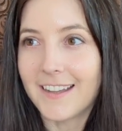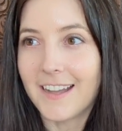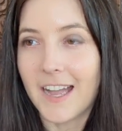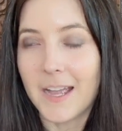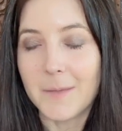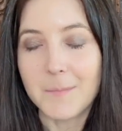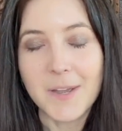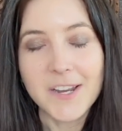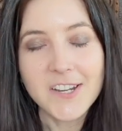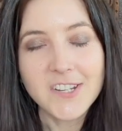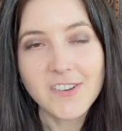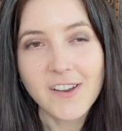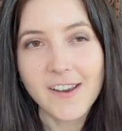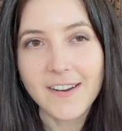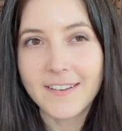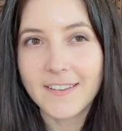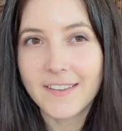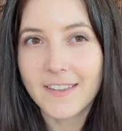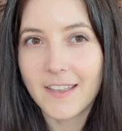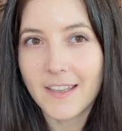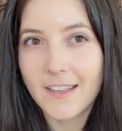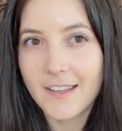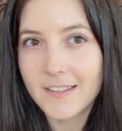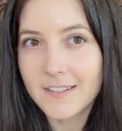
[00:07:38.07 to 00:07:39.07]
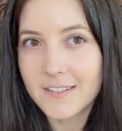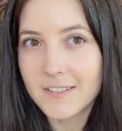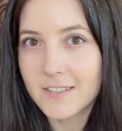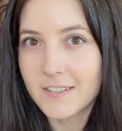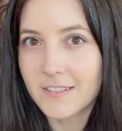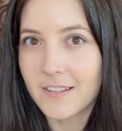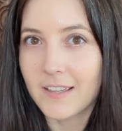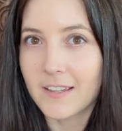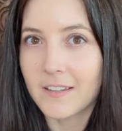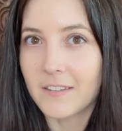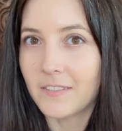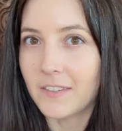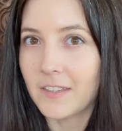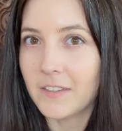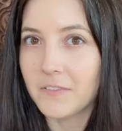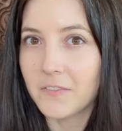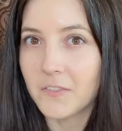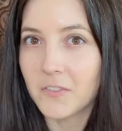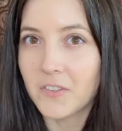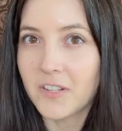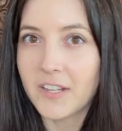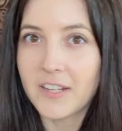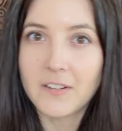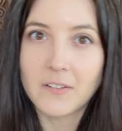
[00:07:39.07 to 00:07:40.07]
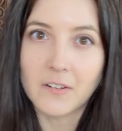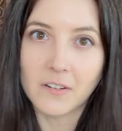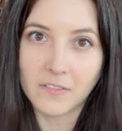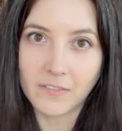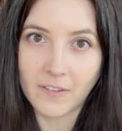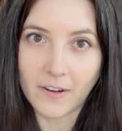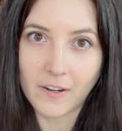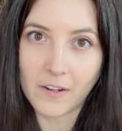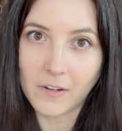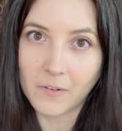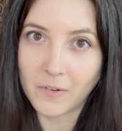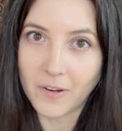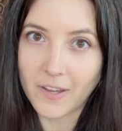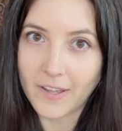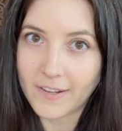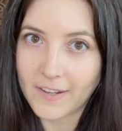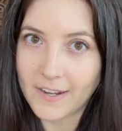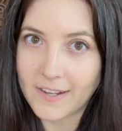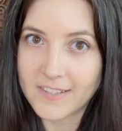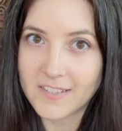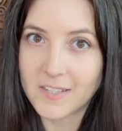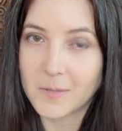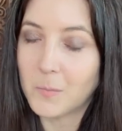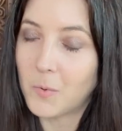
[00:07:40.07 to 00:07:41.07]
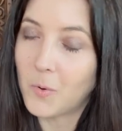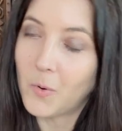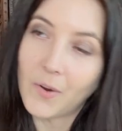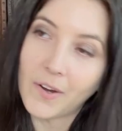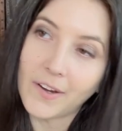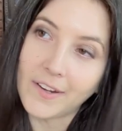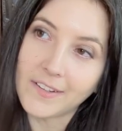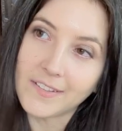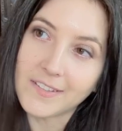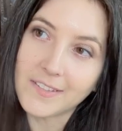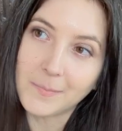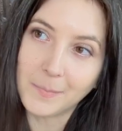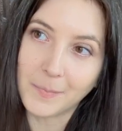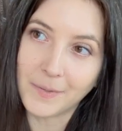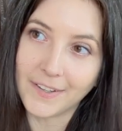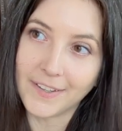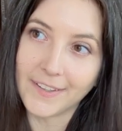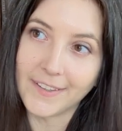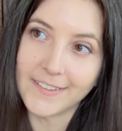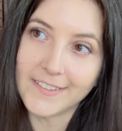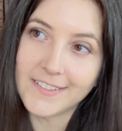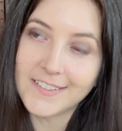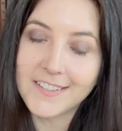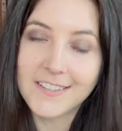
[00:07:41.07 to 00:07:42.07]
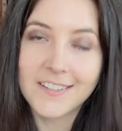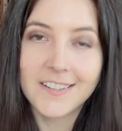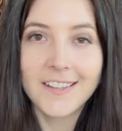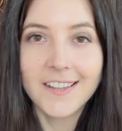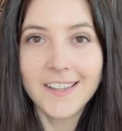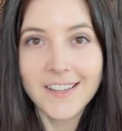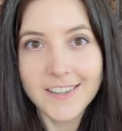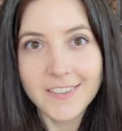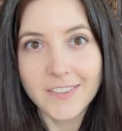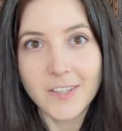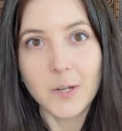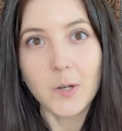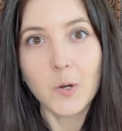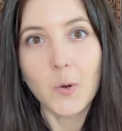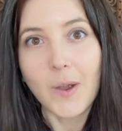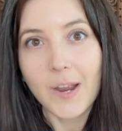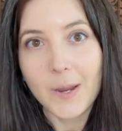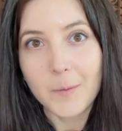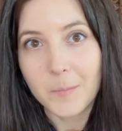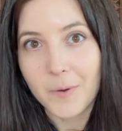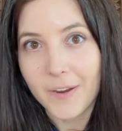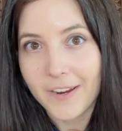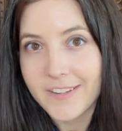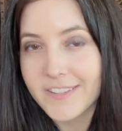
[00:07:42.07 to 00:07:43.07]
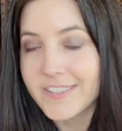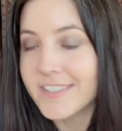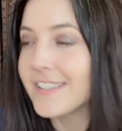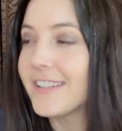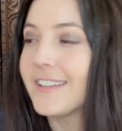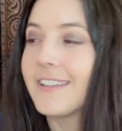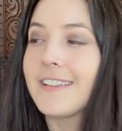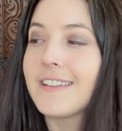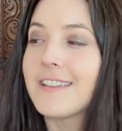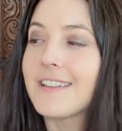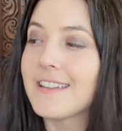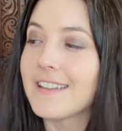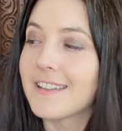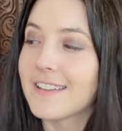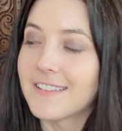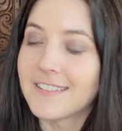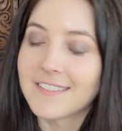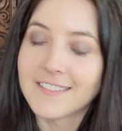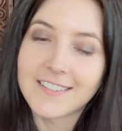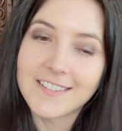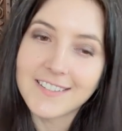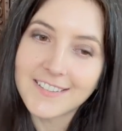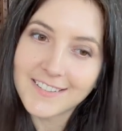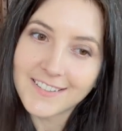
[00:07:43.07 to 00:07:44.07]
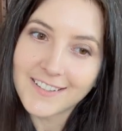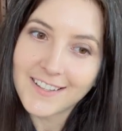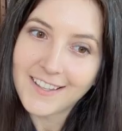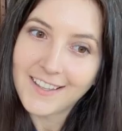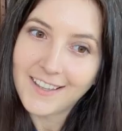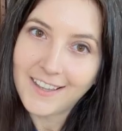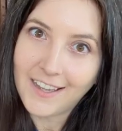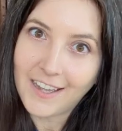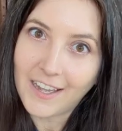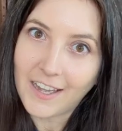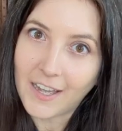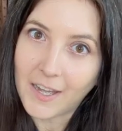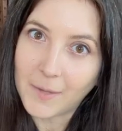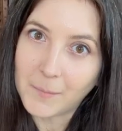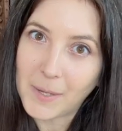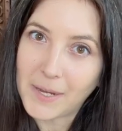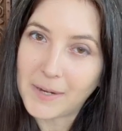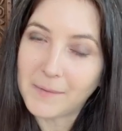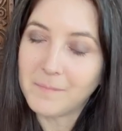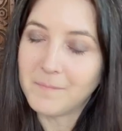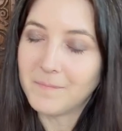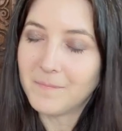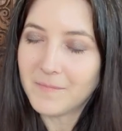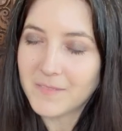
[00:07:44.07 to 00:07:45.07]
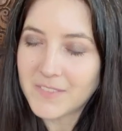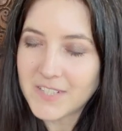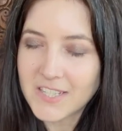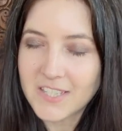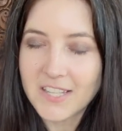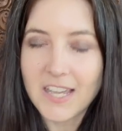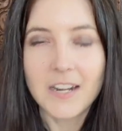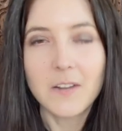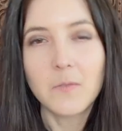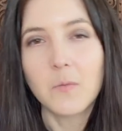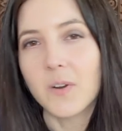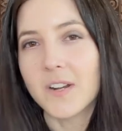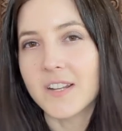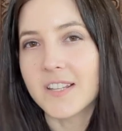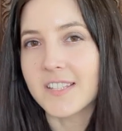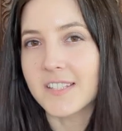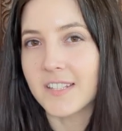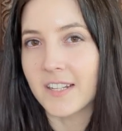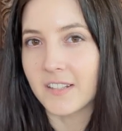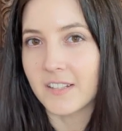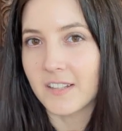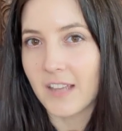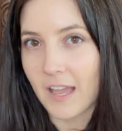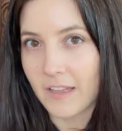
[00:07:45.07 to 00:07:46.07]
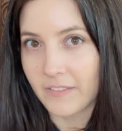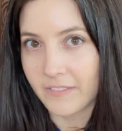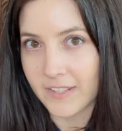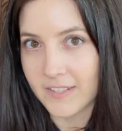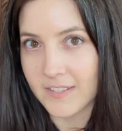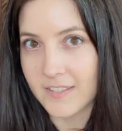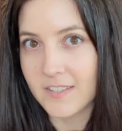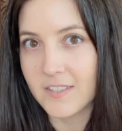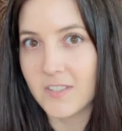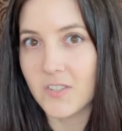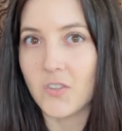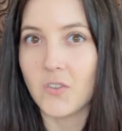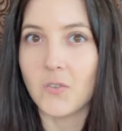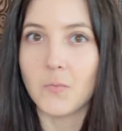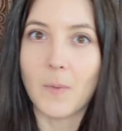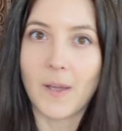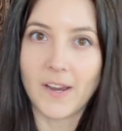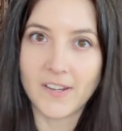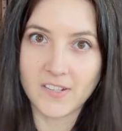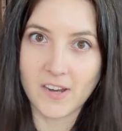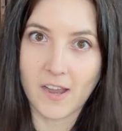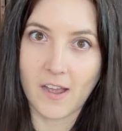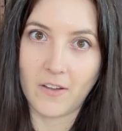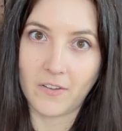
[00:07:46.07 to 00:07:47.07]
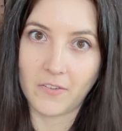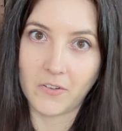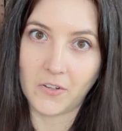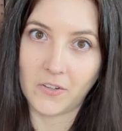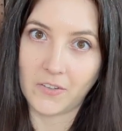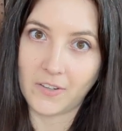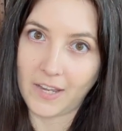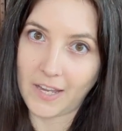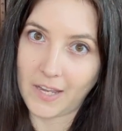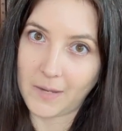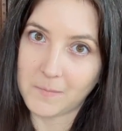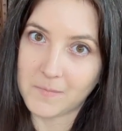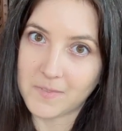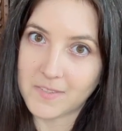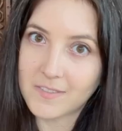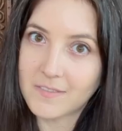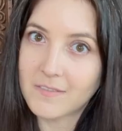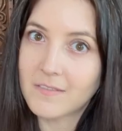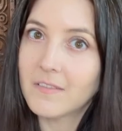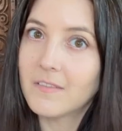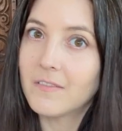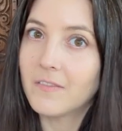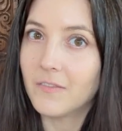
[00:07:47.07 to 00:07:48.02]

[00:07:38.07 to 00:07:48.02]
I might try to get like leaf green or fire red at some point, but they're quite pricey, and I just kind of want to stick at least to my childhood games